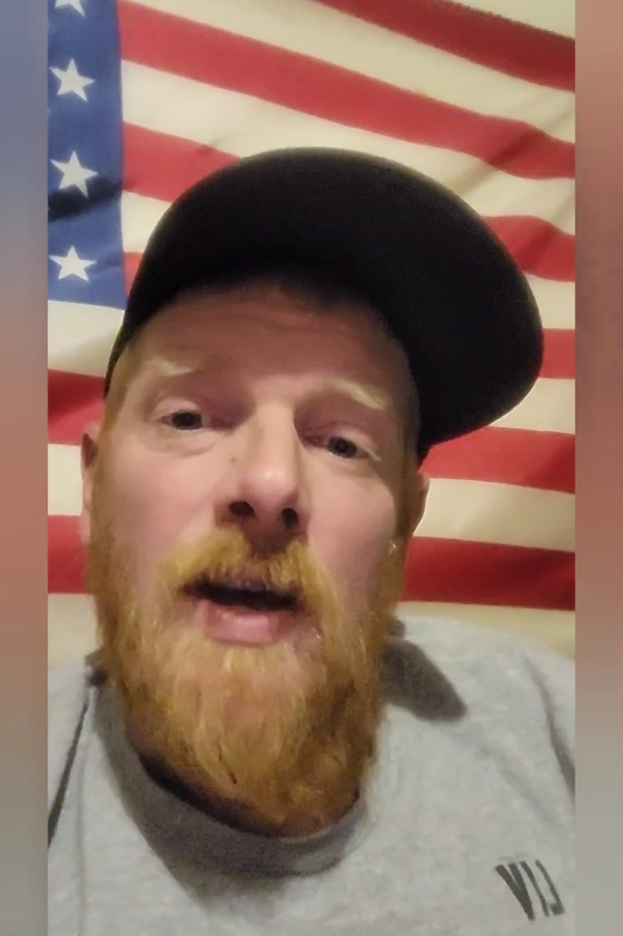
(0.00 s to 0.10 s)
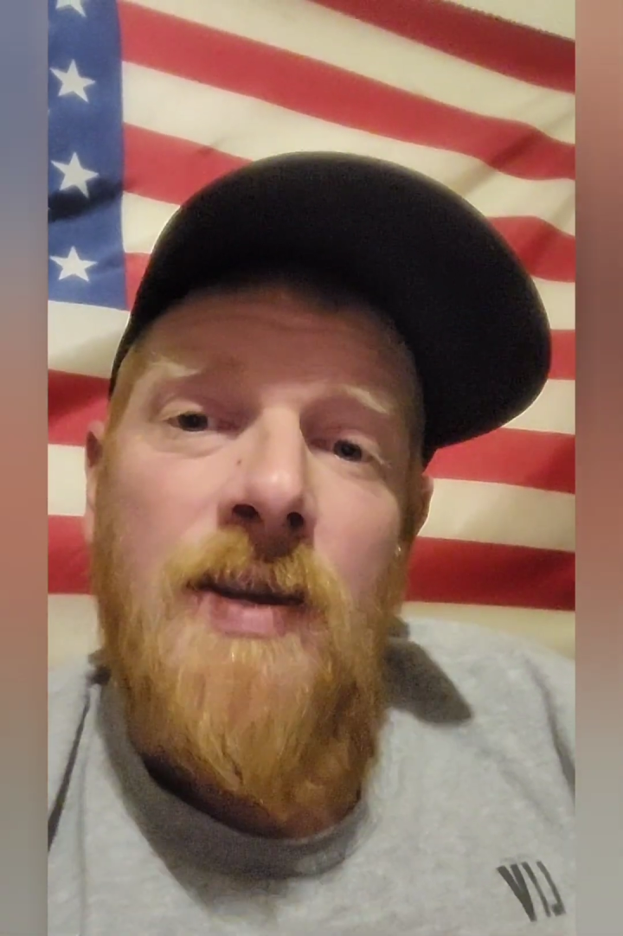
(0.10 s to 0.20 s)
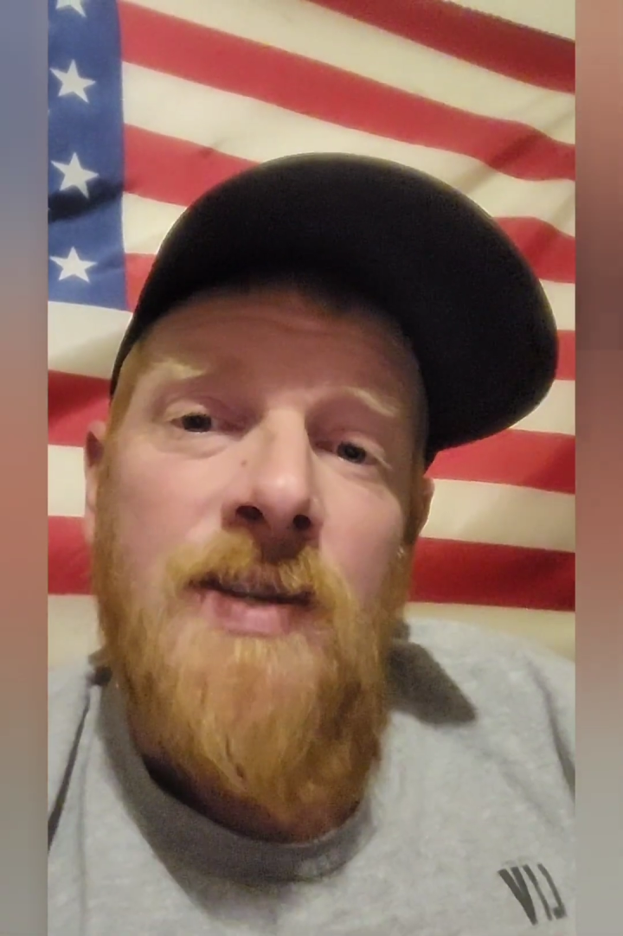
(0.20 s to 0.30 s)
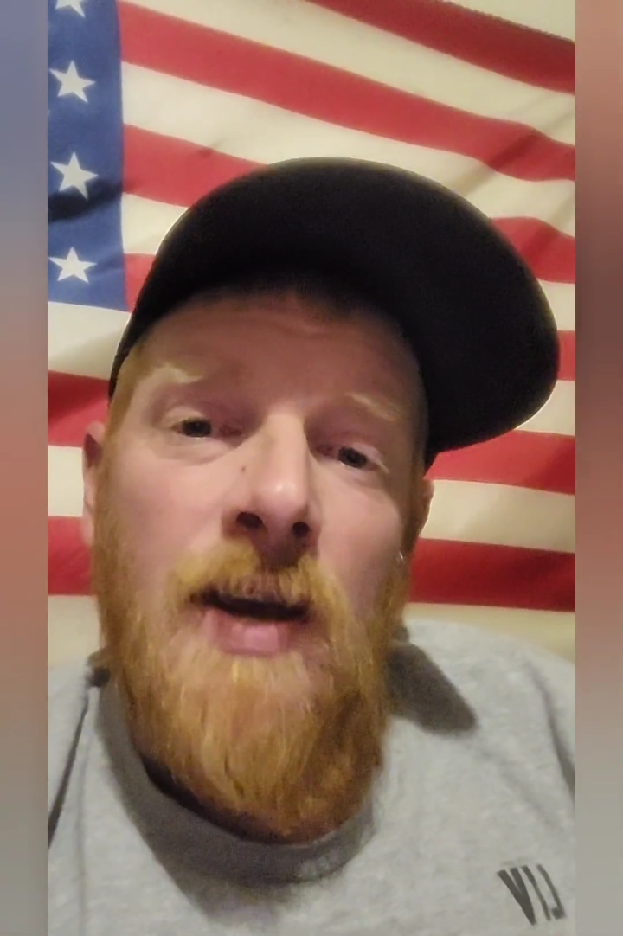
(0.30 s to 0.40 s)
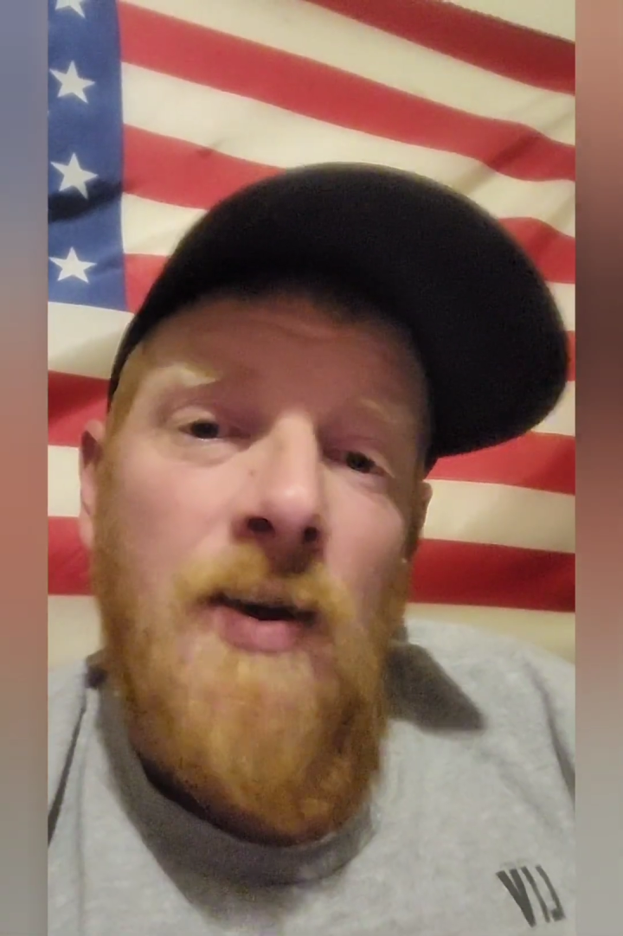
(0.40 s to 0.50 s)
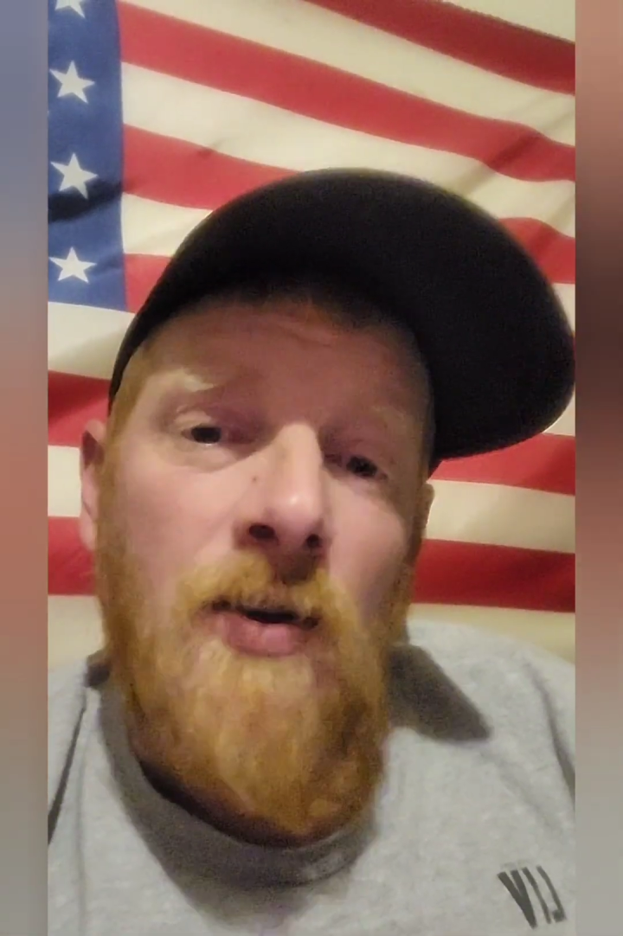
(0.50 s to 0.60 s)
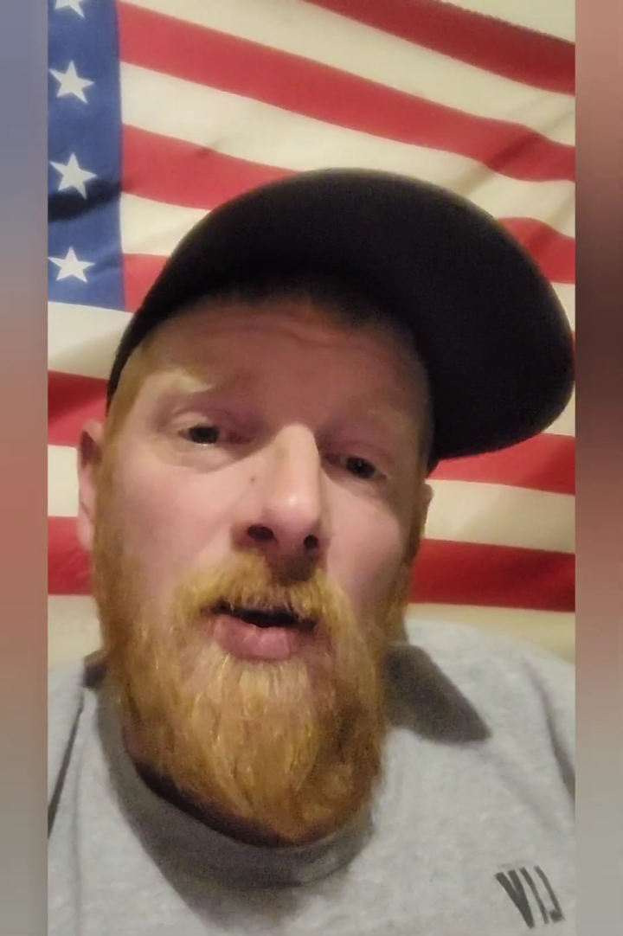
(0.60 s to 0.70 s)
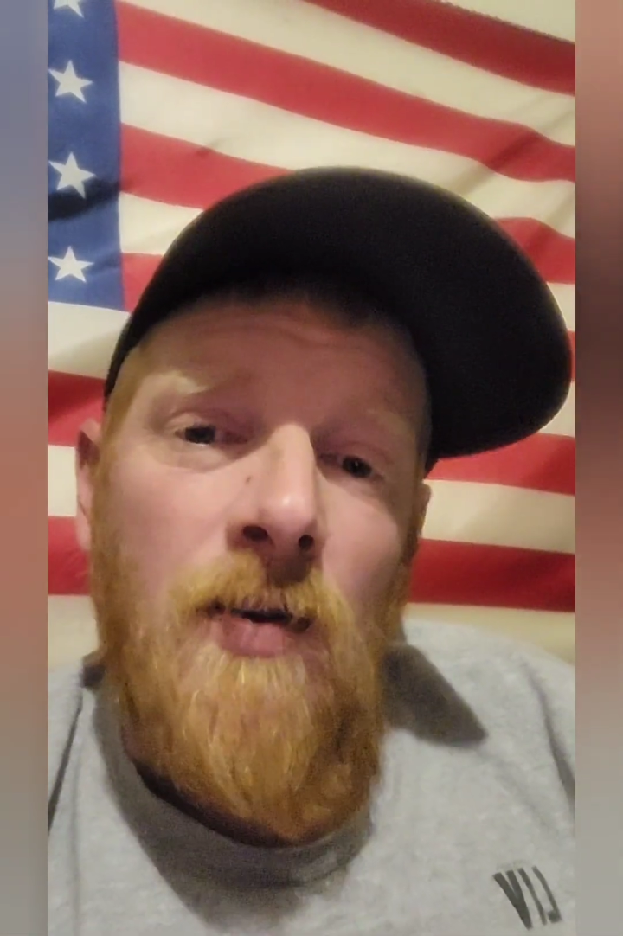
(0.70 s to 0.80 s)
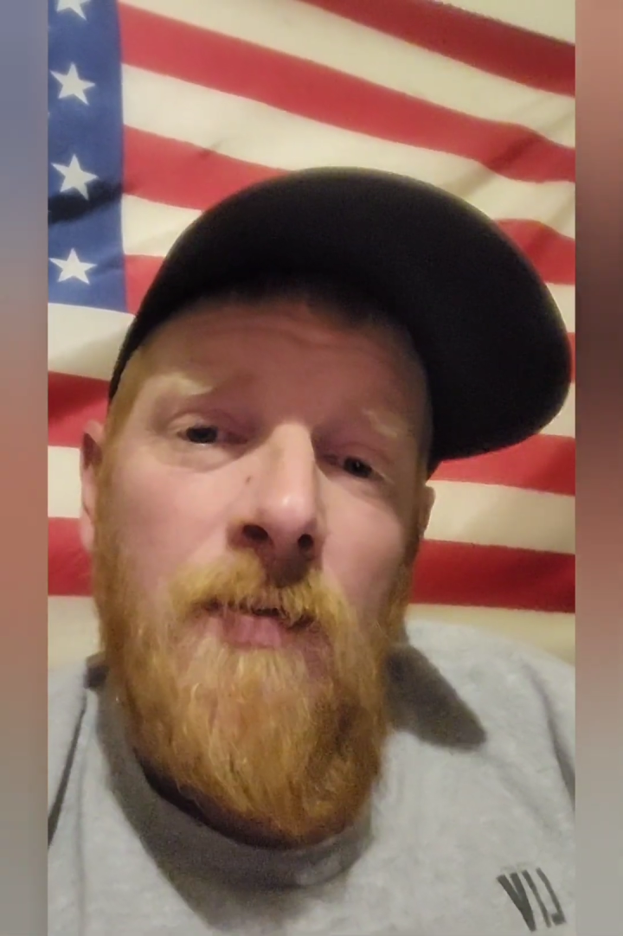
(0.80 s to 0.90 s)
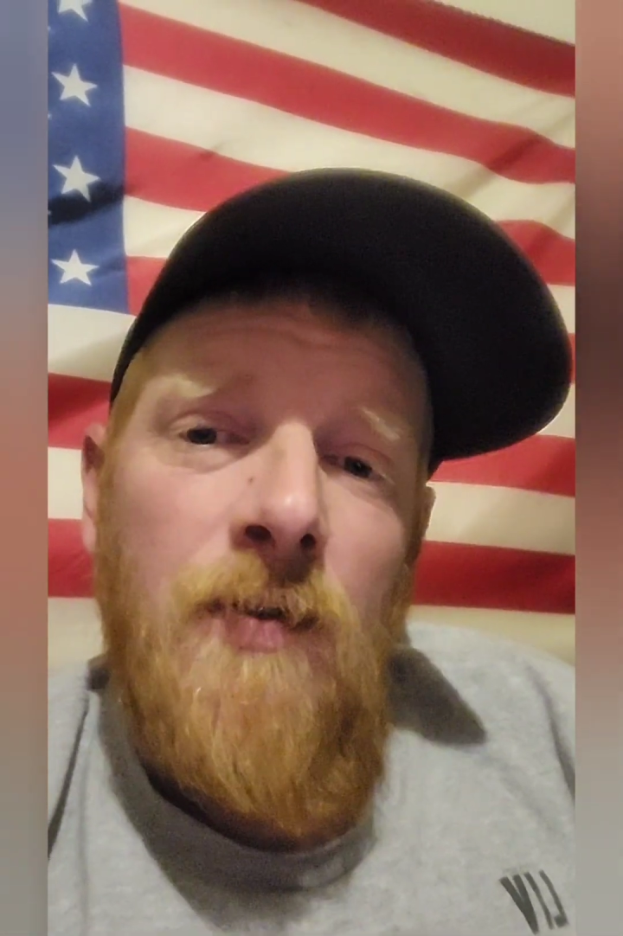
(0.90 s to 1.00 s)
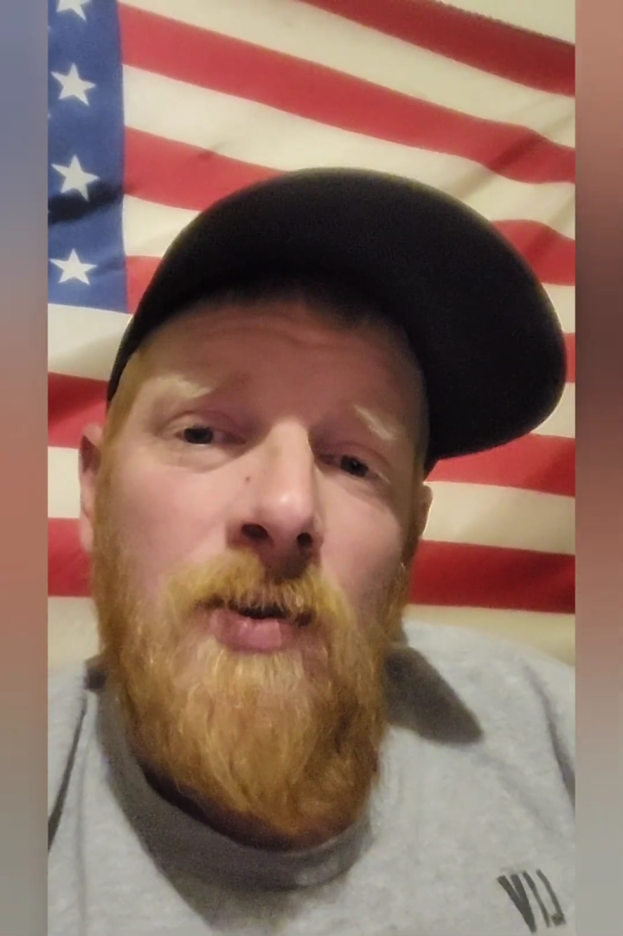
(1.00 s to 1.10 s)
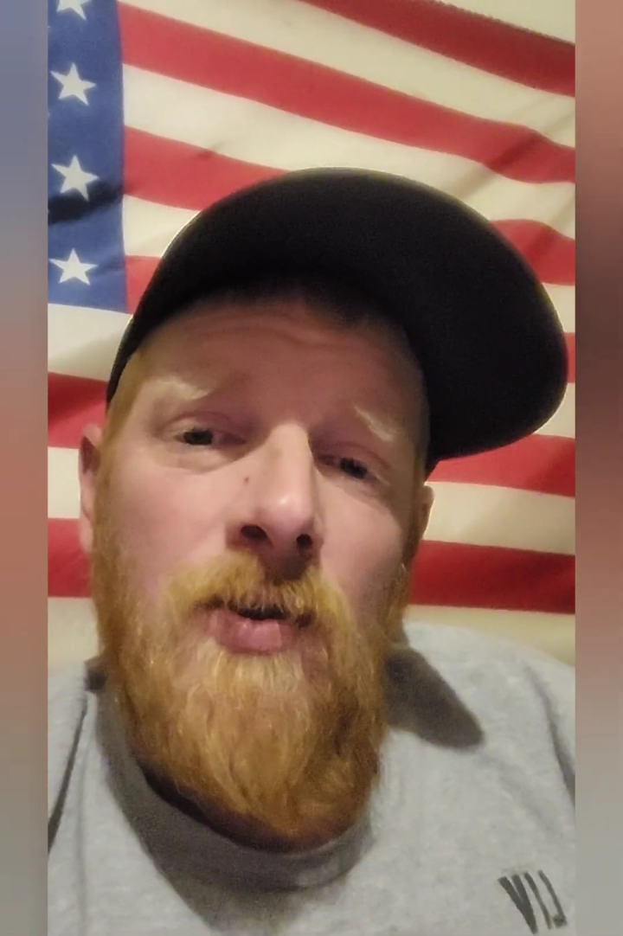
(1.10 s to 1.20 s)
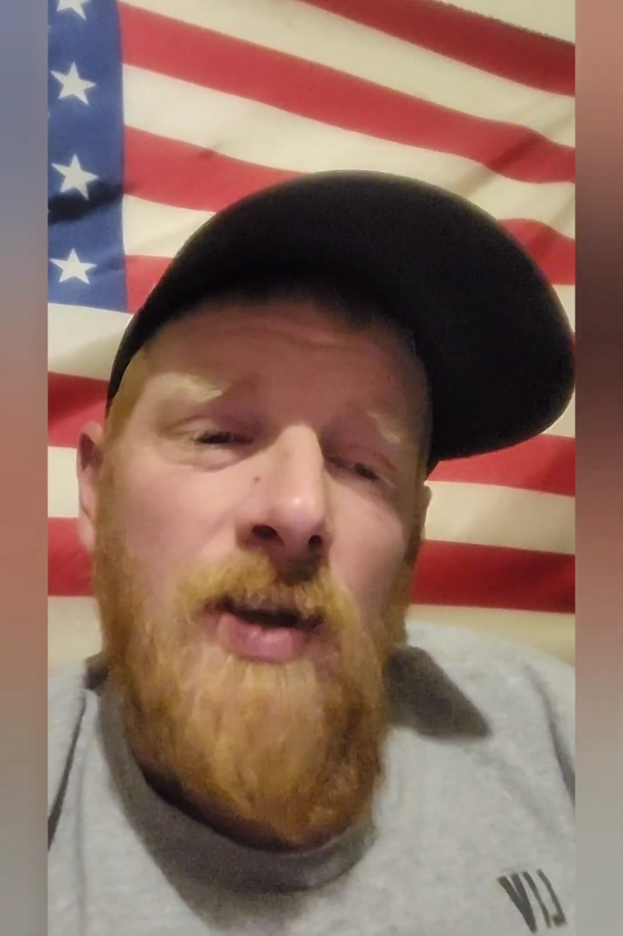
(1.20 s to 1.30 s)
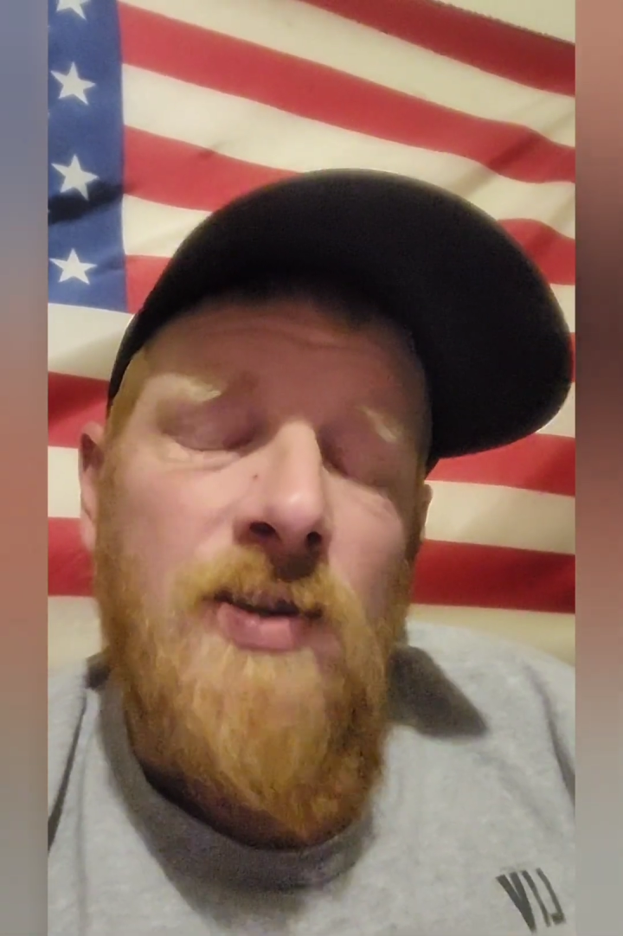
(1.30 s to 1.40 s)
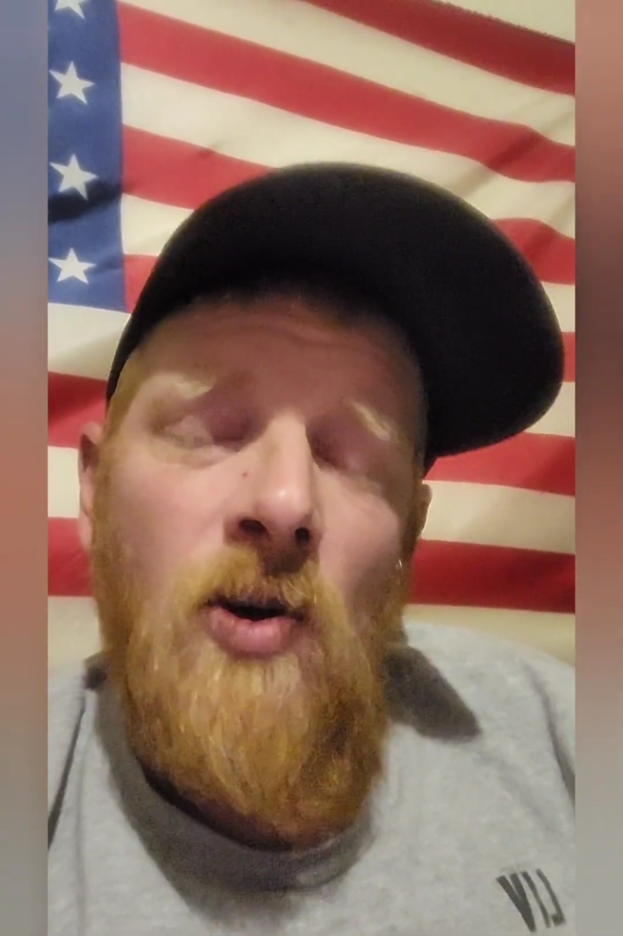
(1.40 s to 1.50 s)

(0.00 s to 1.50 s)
Second off, it's